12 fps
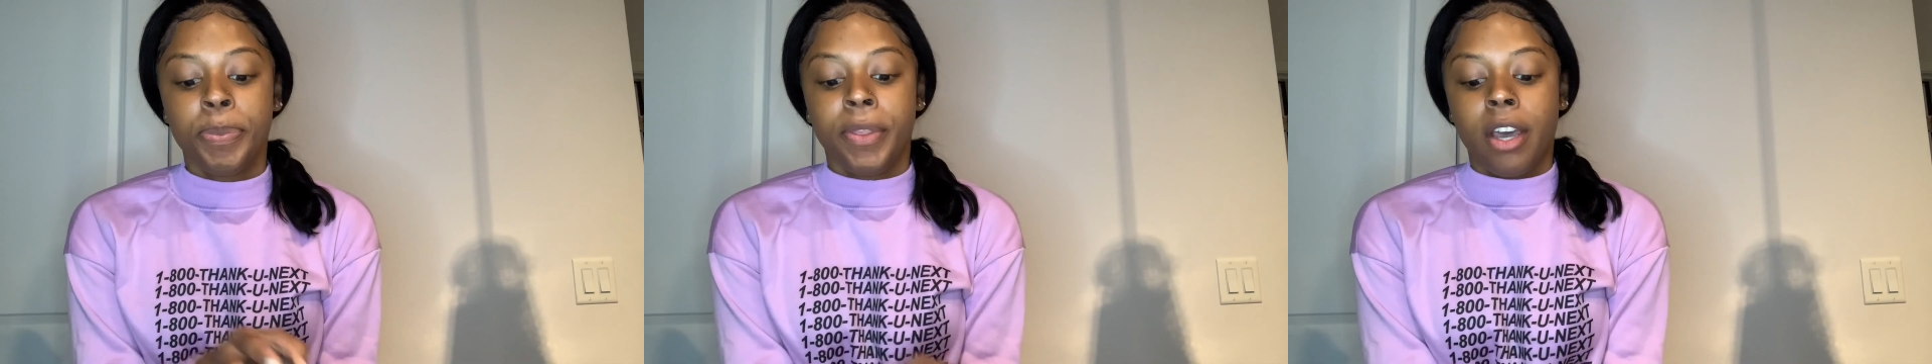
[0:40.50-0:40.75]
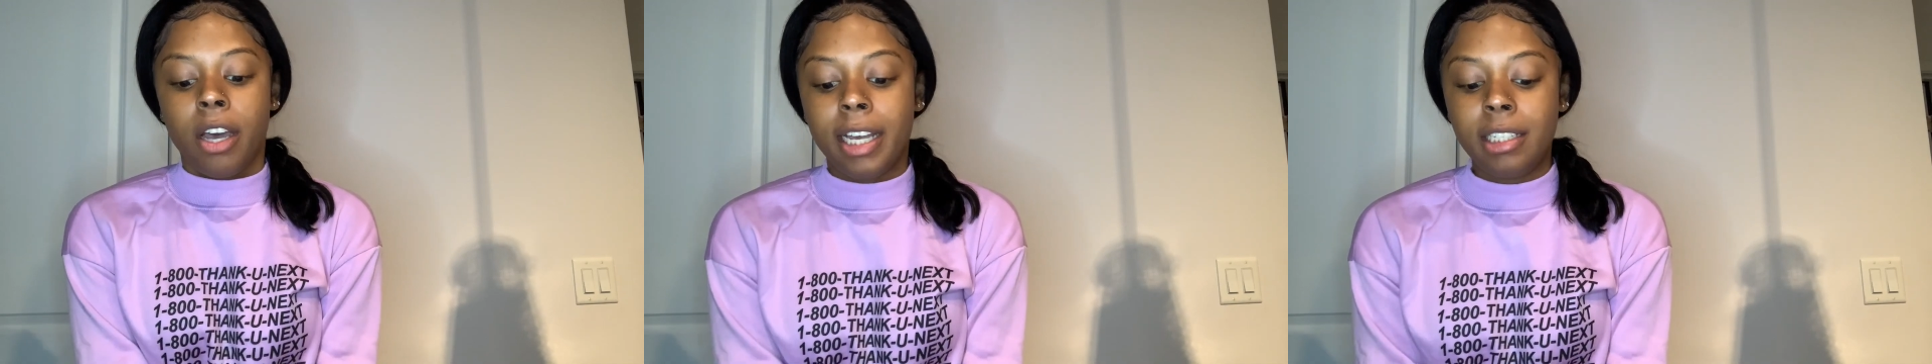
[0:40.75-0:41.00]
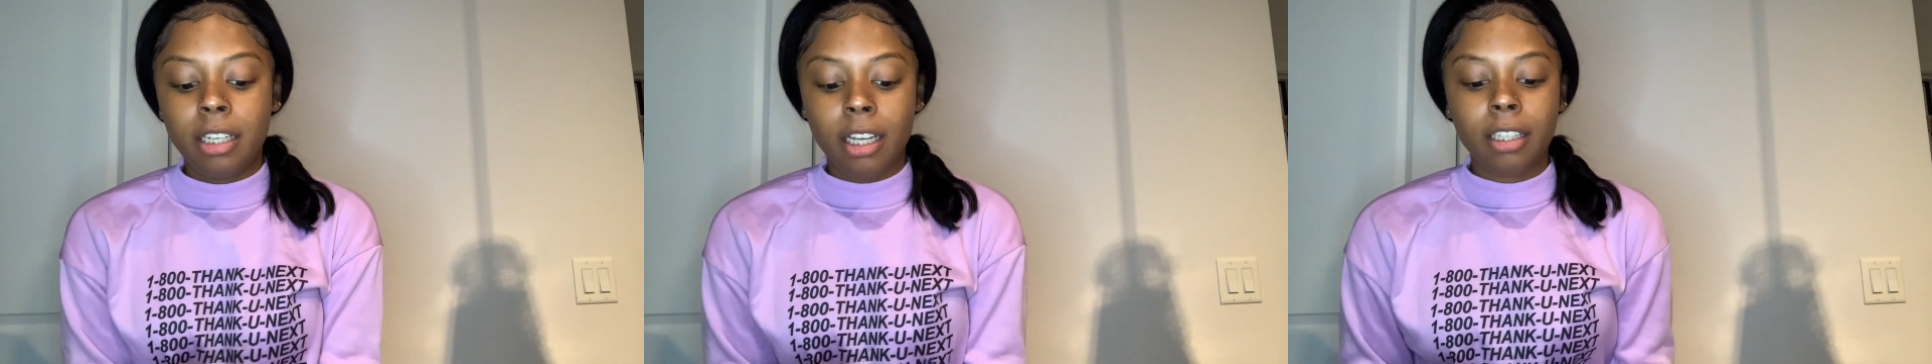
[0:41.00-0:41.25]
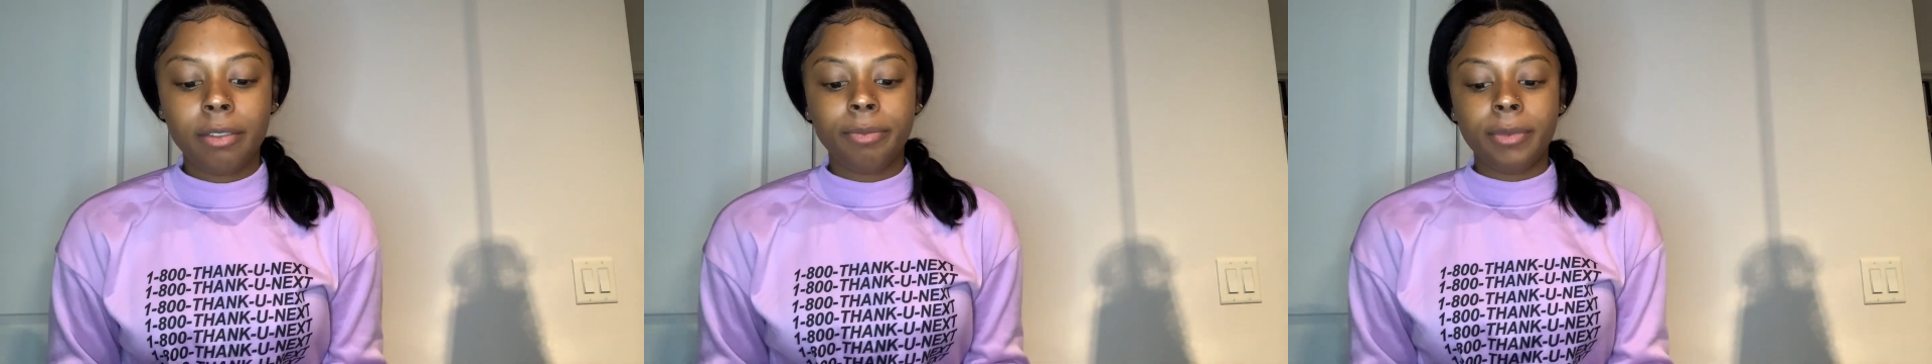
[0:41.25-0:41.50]
right,
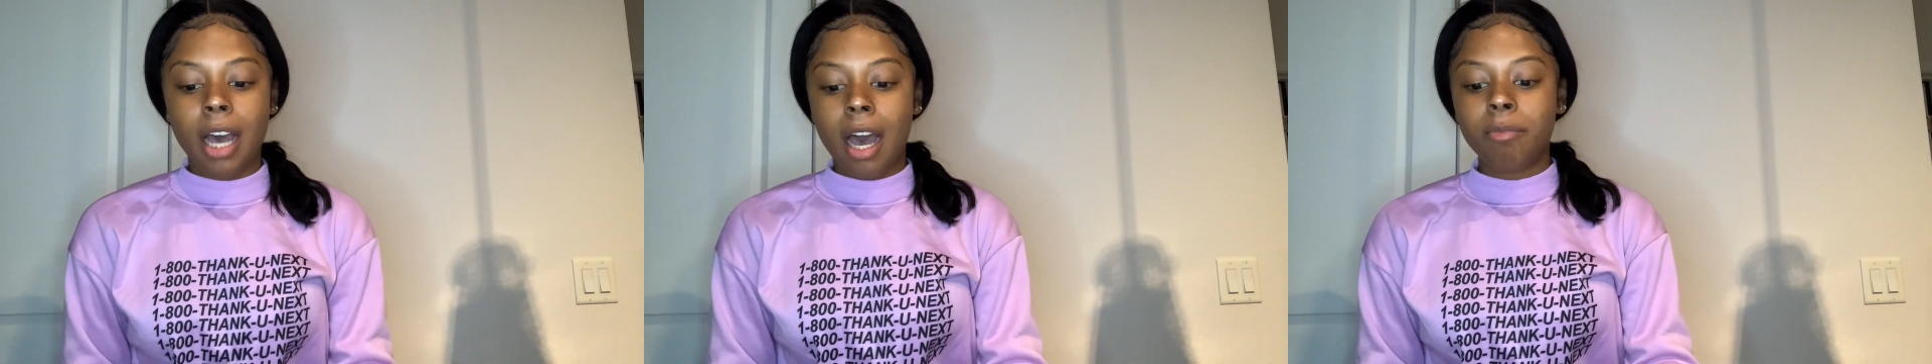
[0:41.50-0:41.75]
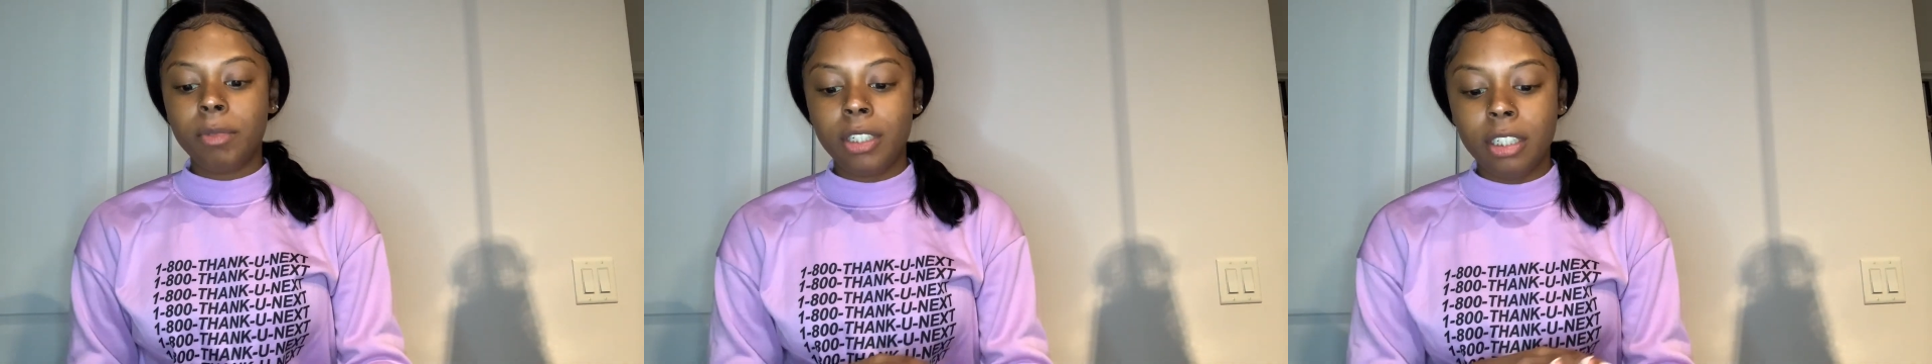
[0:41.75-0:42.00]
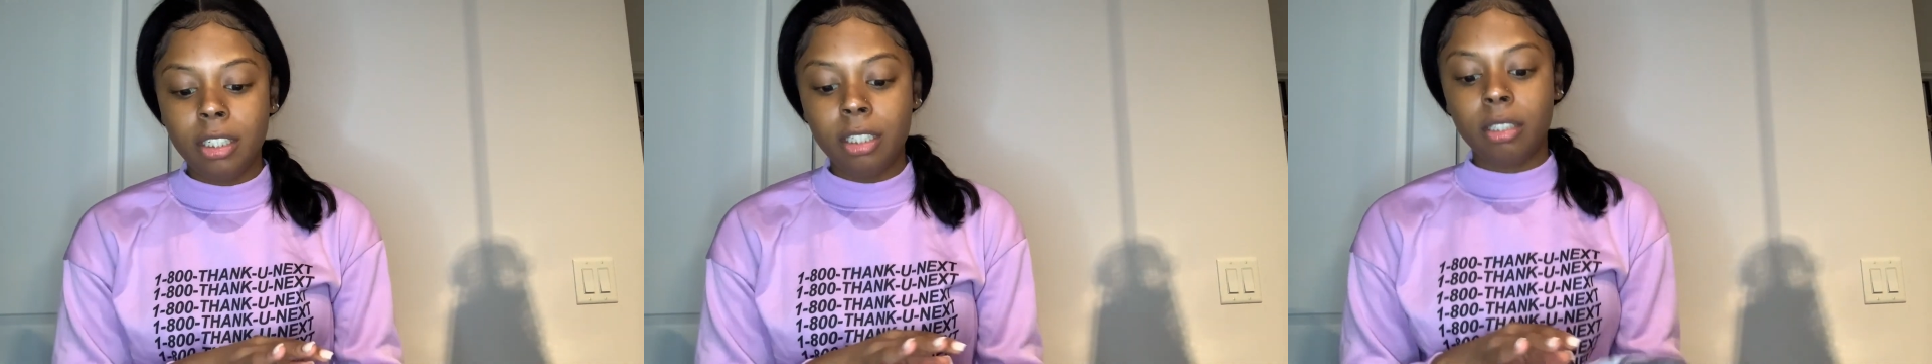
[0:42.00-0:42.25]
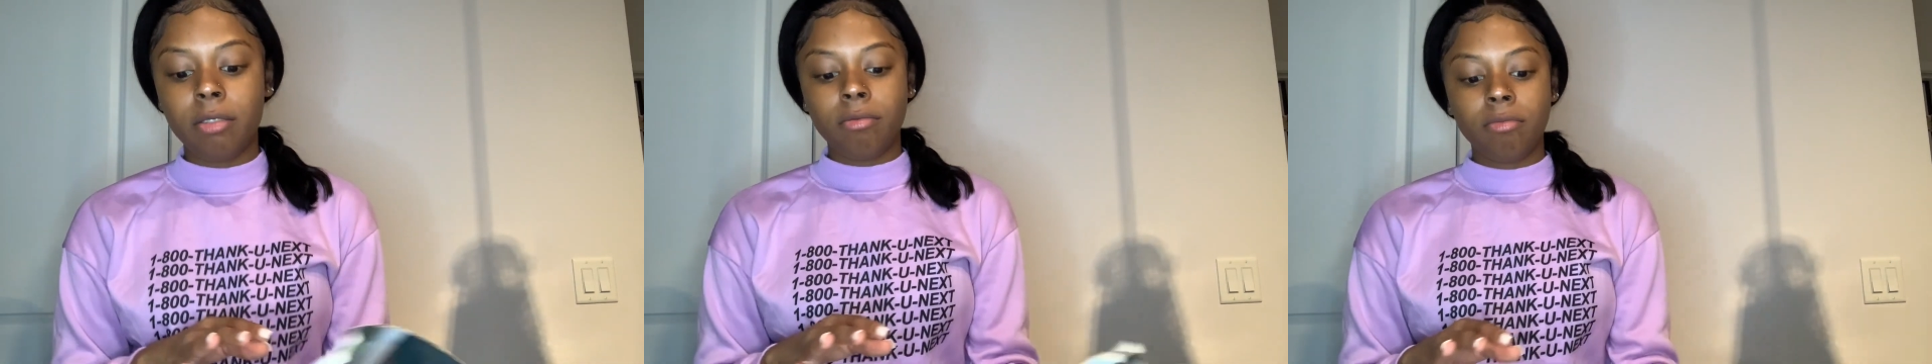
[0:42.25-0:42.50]
so I'm
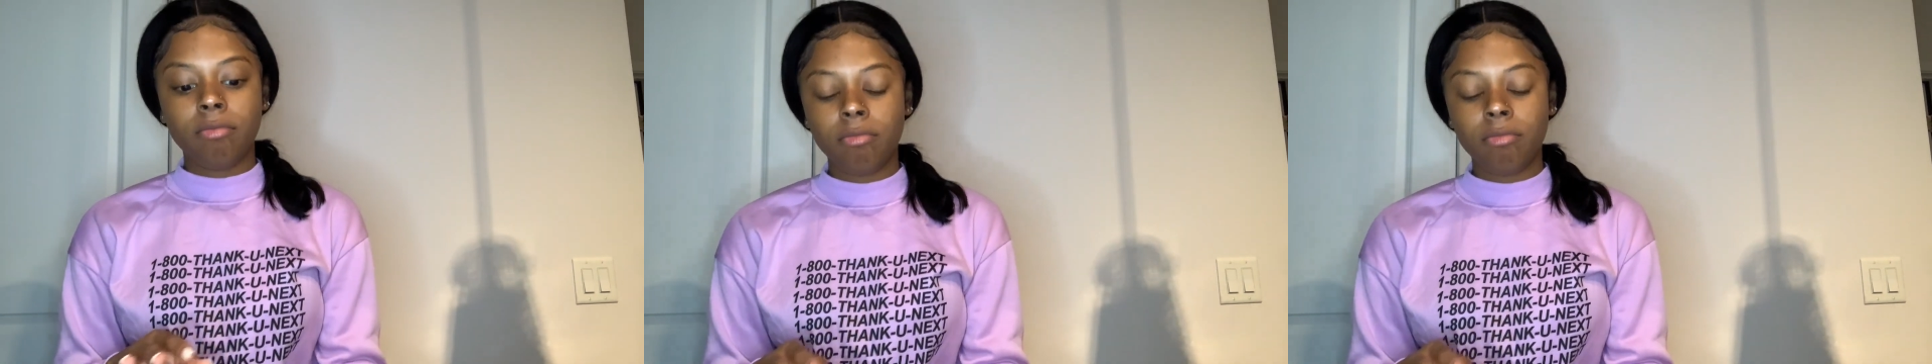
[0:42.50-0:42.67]
gonna